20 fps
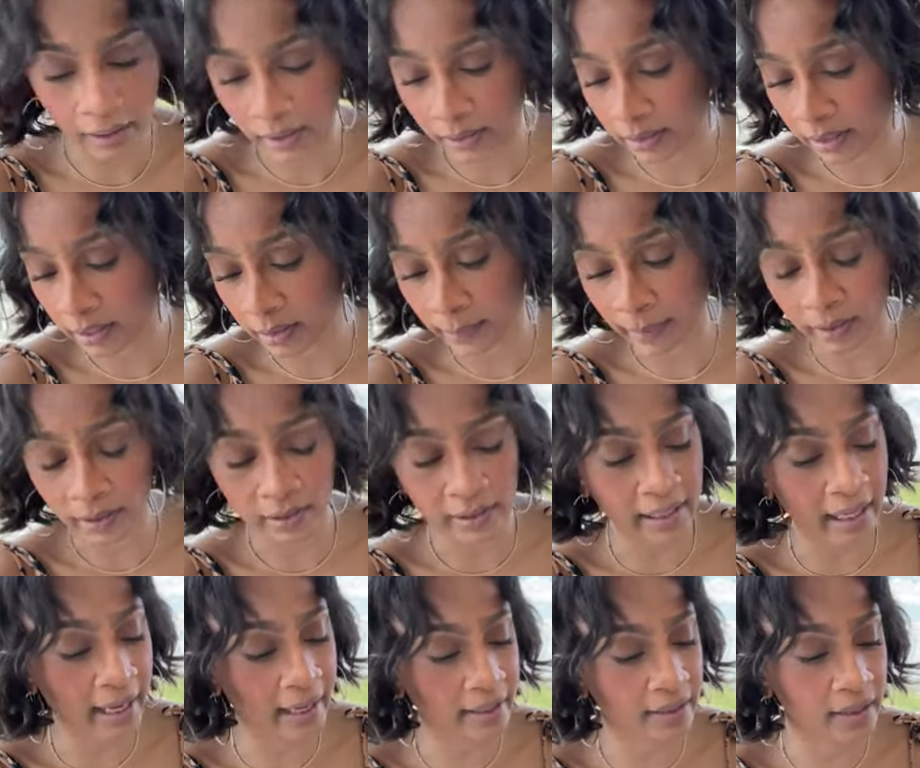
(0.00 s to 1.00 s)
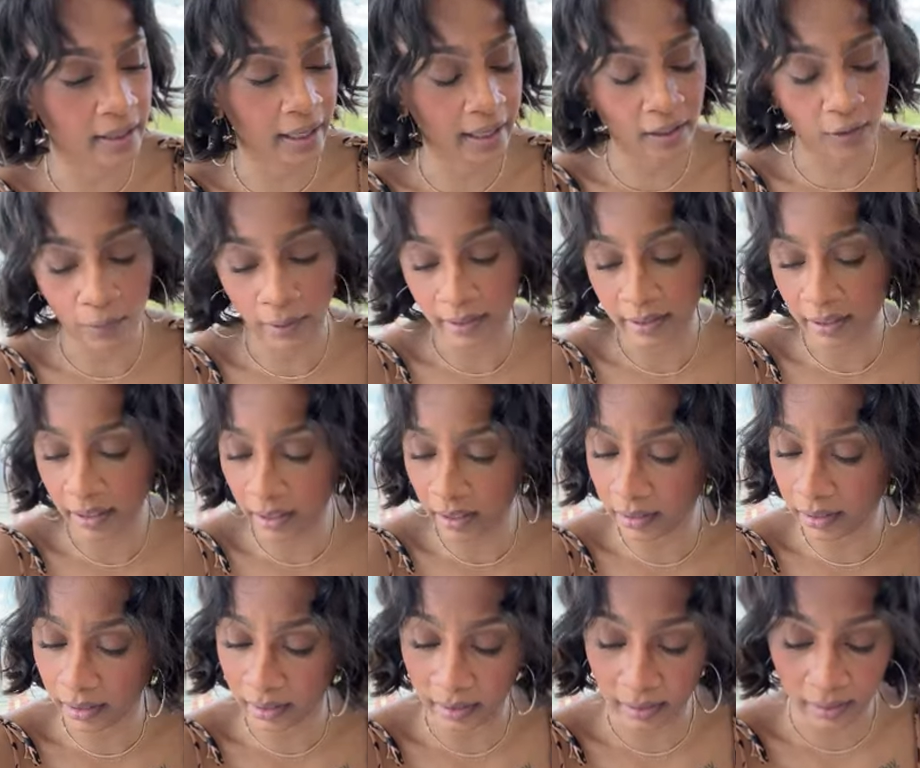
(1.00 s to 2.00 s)
Jezebel attacks, X, Y,
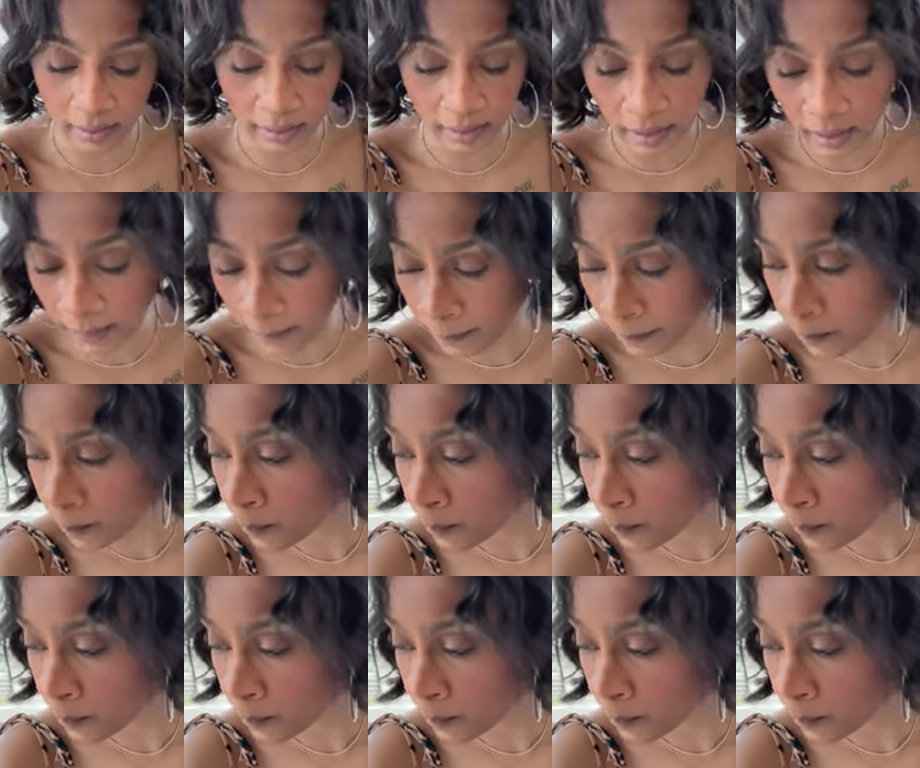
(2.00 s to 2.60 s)
Z, da, da, da, da, da.